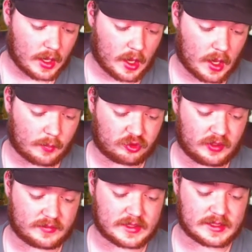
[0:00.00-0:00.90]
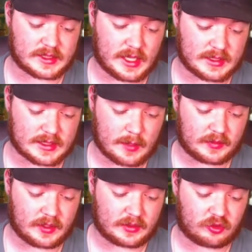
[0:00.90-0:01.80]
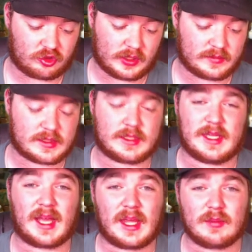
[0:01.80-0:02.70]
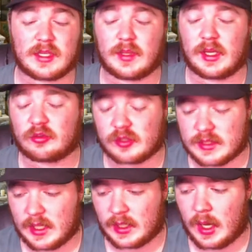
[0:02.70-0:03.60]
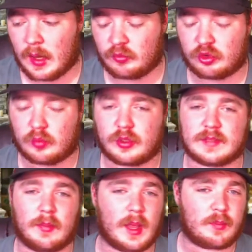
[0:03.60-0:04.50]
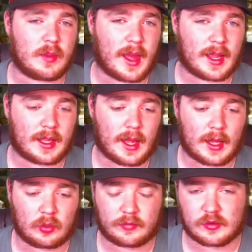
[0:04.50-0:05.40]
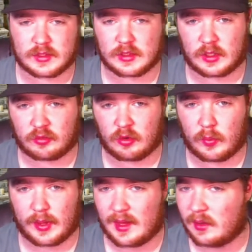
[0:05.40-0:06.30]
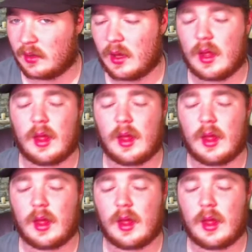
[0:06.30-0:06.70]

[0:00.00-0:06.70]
Um, Chiefs and the Saints. I'm going to take the Chiefs. That game's going to be interesting. Um, Drew Brees might be back. I don't know if they're still going to roll with Hill,